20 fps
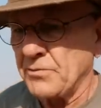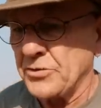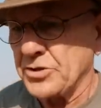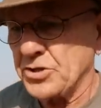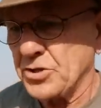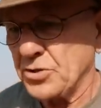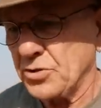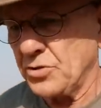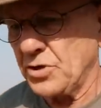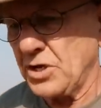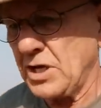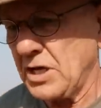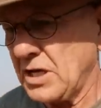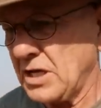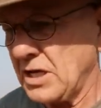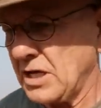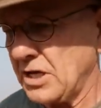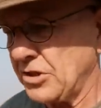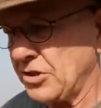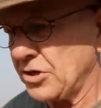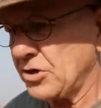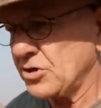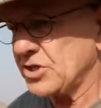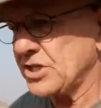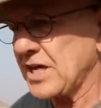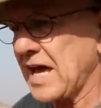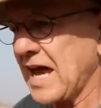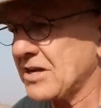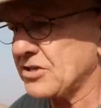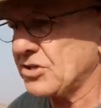So
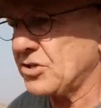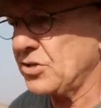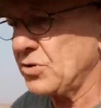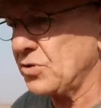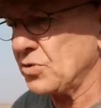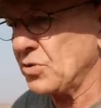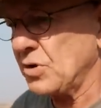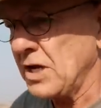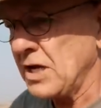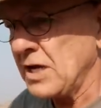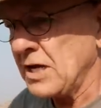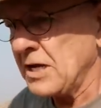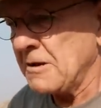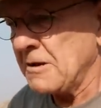there's that too.